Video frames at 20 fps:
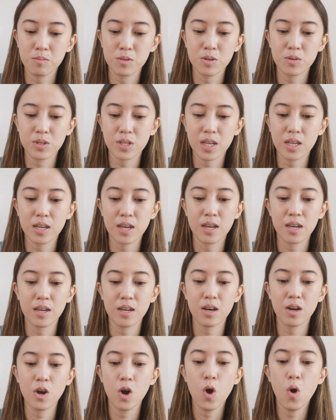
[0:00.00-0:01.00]
I'm using
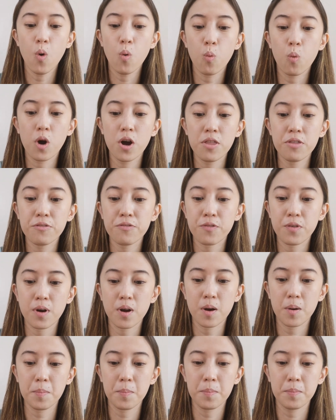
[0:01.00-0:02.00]
a one
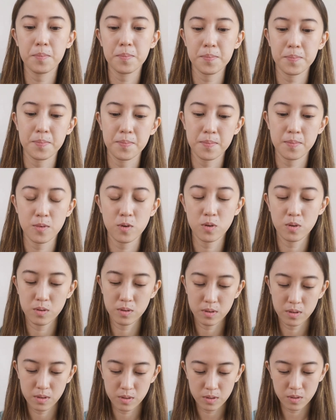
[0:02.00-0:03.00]
from,
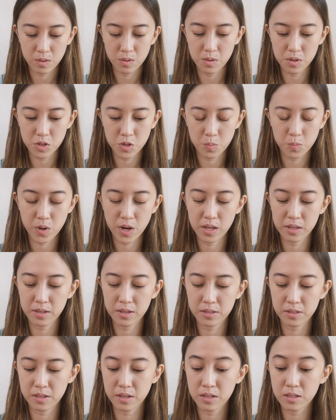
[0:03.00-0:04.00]
which
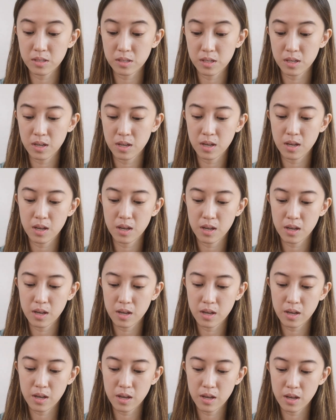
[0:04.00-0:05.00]
brand is this?
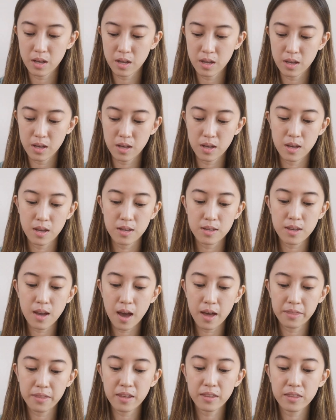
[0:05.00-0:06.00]

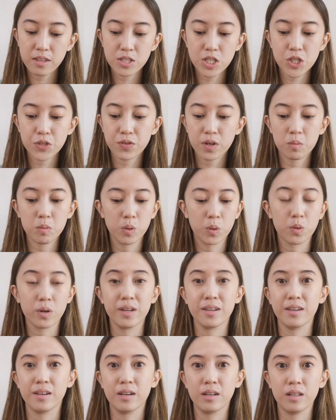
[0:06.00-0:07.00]
Yeah, I think this is from
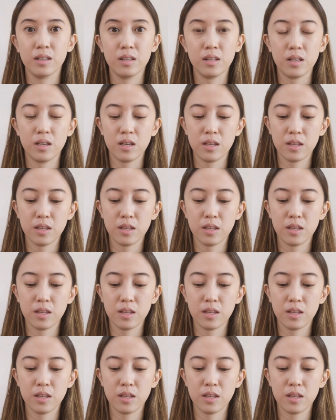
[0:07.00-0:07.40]
L'Oreal.